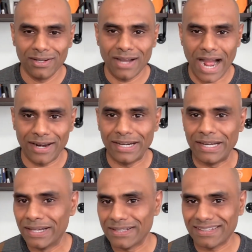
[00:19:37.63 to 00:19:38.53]
100
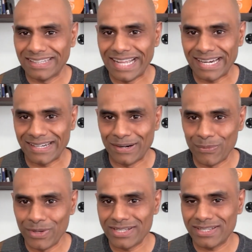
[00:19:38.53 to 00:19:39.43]
years later
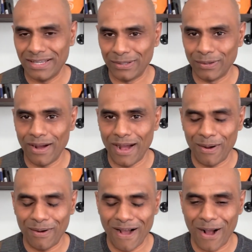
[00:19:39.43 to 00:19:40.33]
we see
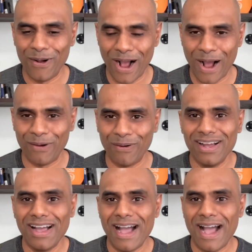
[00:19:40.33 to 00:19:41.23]
how
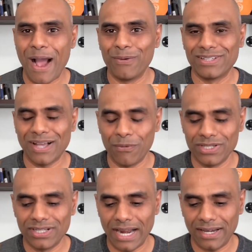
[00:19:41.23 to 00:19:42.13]
how is
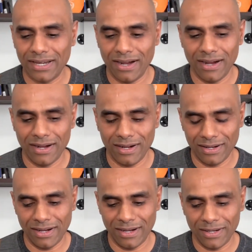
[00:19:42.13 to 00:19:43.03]
that
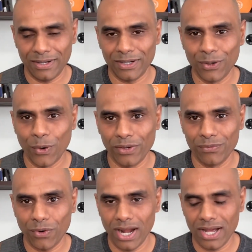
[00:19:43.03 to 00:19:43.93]
going
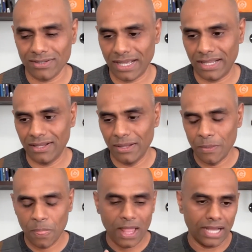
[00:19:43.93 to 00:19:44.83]
for us. And
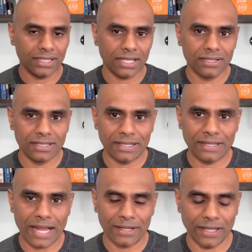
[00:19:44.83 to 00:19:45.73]
another thing
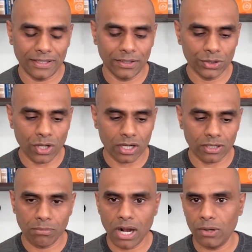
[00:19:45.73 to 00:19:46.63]
that you talked
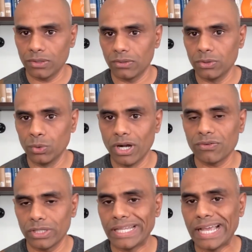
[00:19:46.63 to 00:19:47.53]
about, you worked
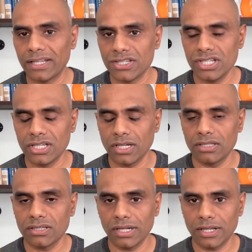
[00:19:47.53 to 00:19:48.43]
for the energy
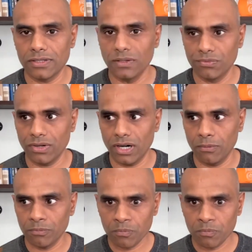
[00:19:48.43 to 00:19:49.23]
consultancy firm.